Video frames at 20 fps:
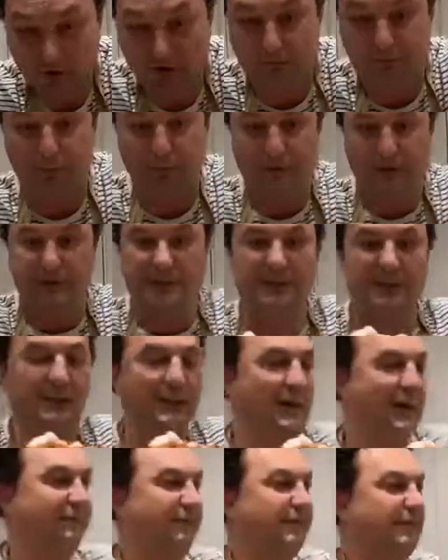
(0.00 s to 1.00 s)
to put this in
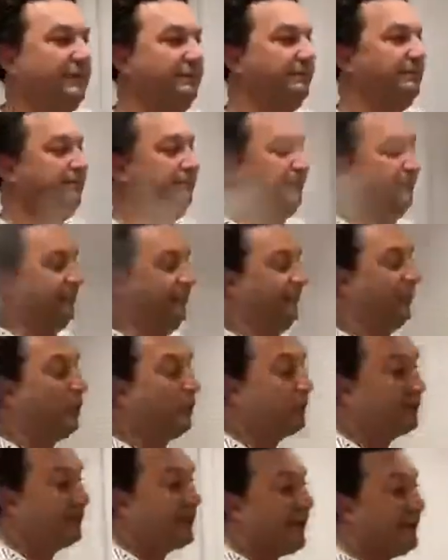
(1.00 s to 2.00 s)
the oven
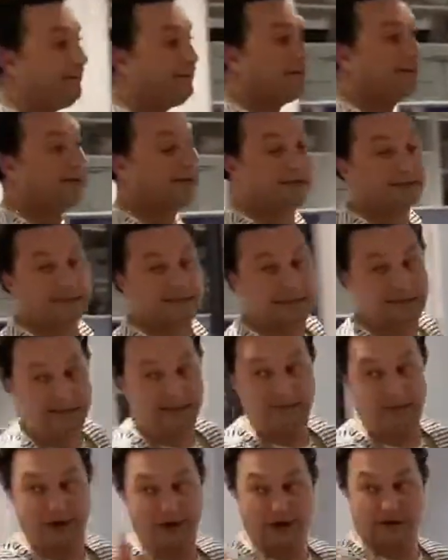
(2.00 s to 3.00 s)
for 10 minutes
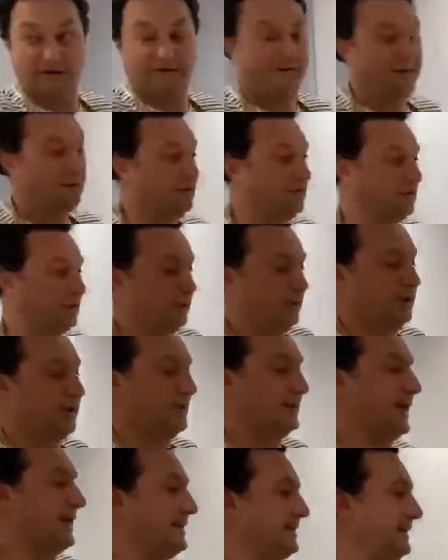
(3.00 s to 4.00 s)
and then I'm going to finish it with
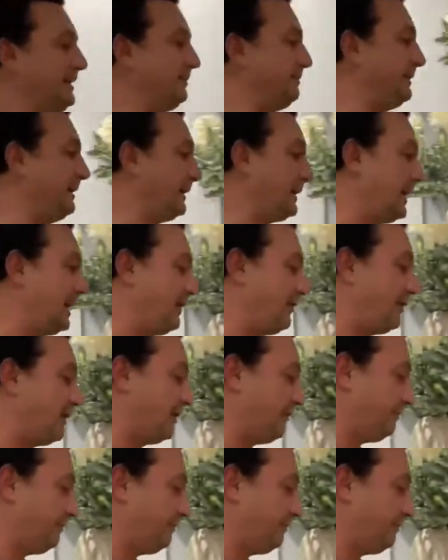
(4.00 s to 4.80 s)
the tasty a bit later on.